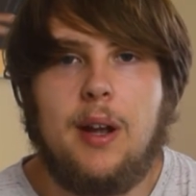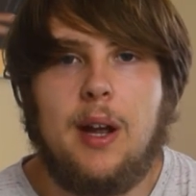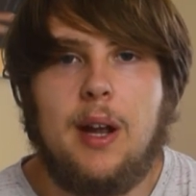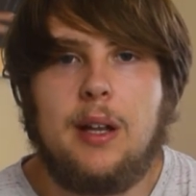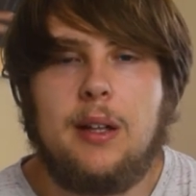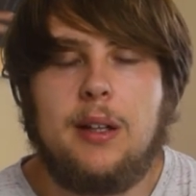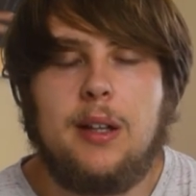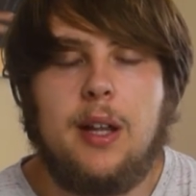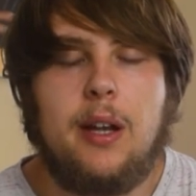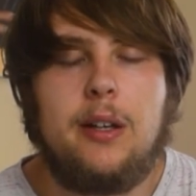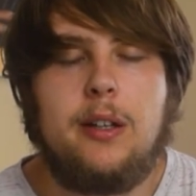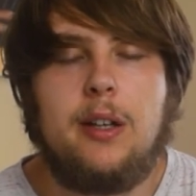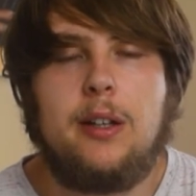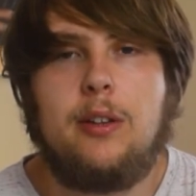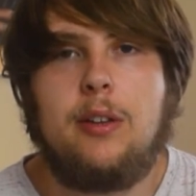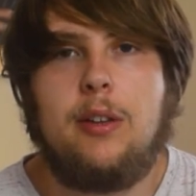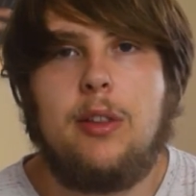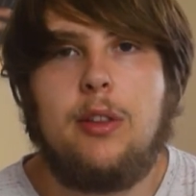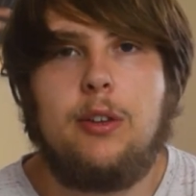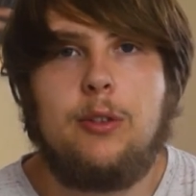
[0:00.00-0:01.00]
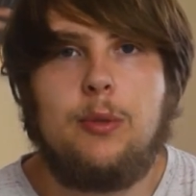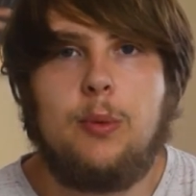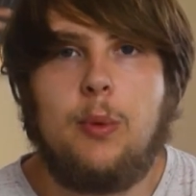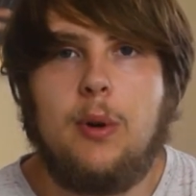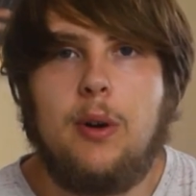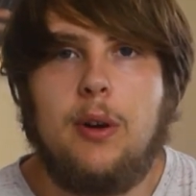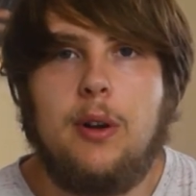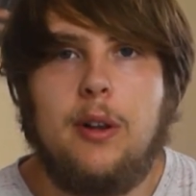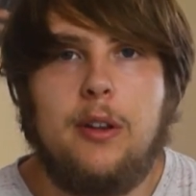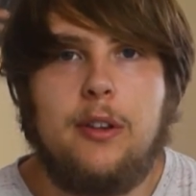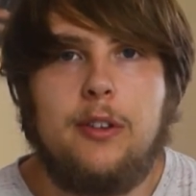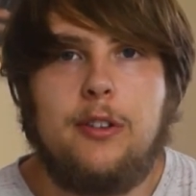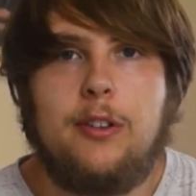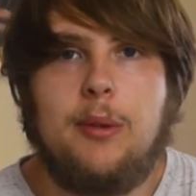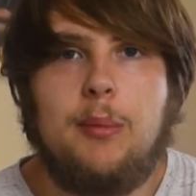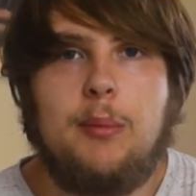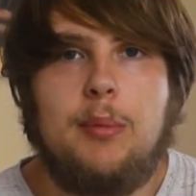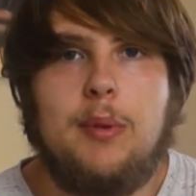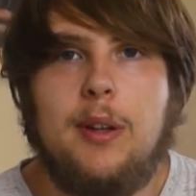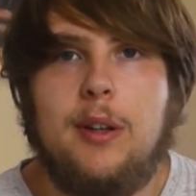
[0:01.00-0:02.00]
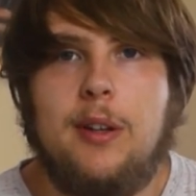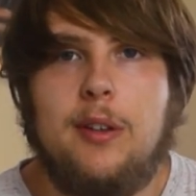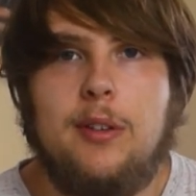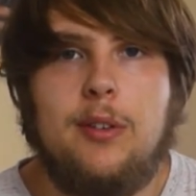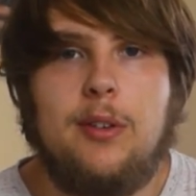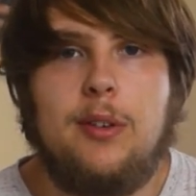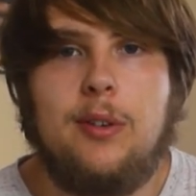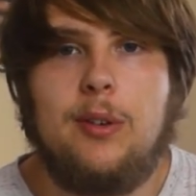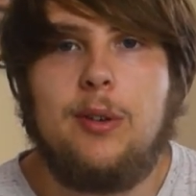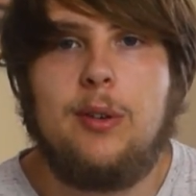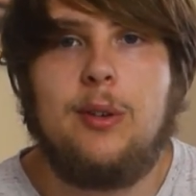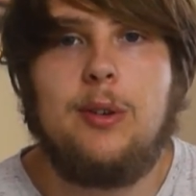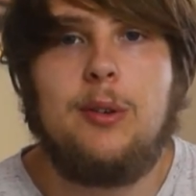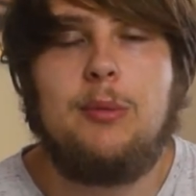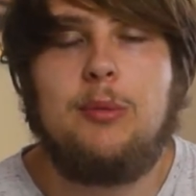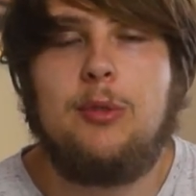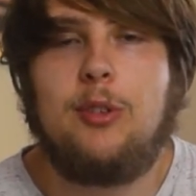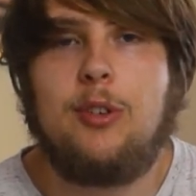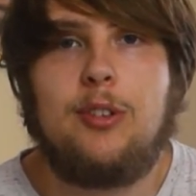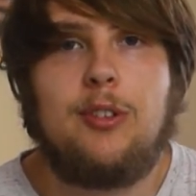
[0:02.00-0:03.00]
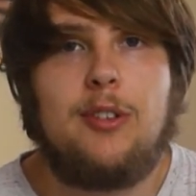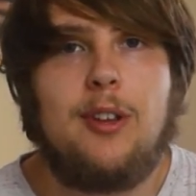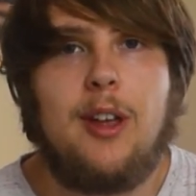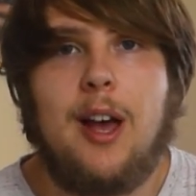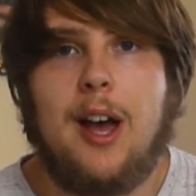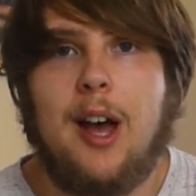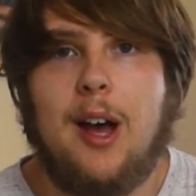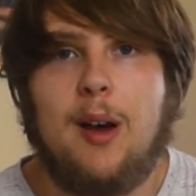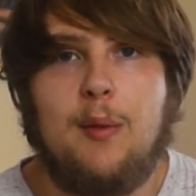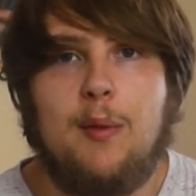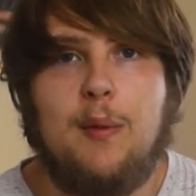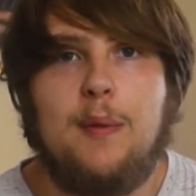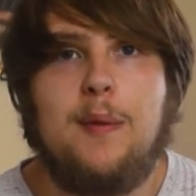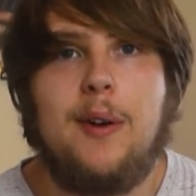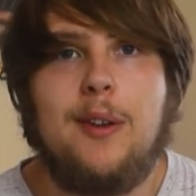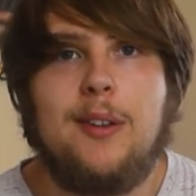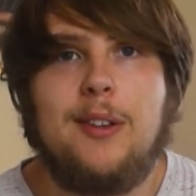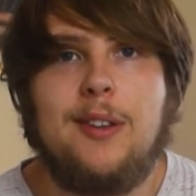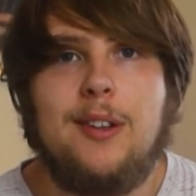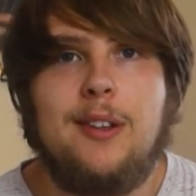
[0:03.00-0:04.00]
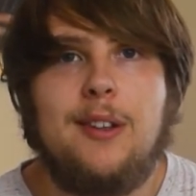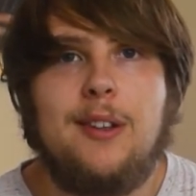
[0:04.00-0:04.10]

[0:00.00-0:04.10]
and getting into this world is simply to just have fun.